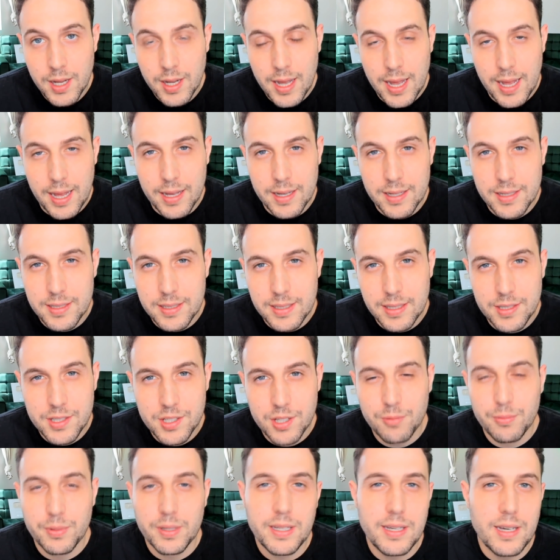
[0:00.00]
And it's a
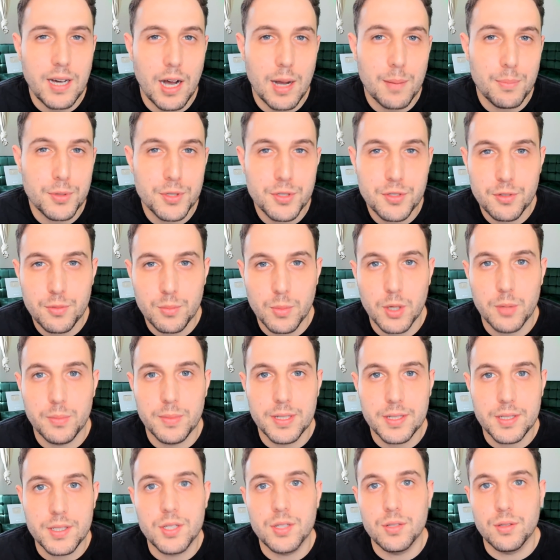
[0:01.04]
really opportune
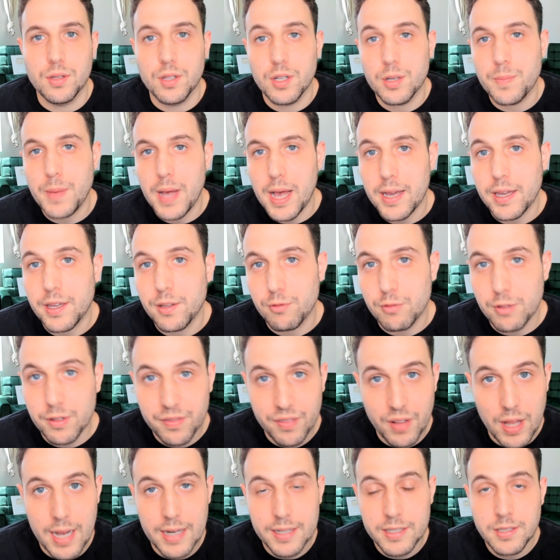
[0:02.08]
moment to look back and
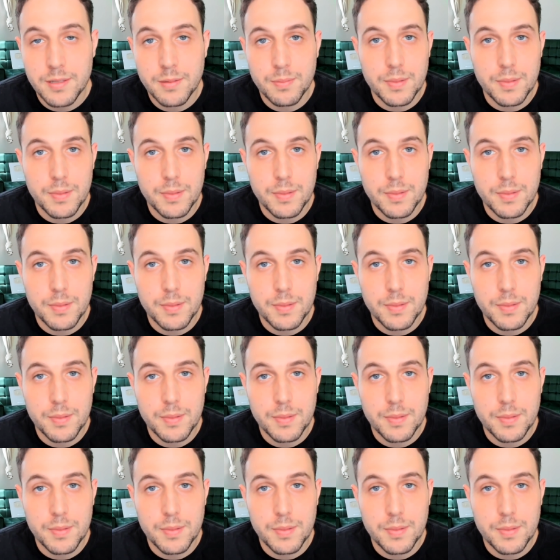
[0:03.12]
reflect,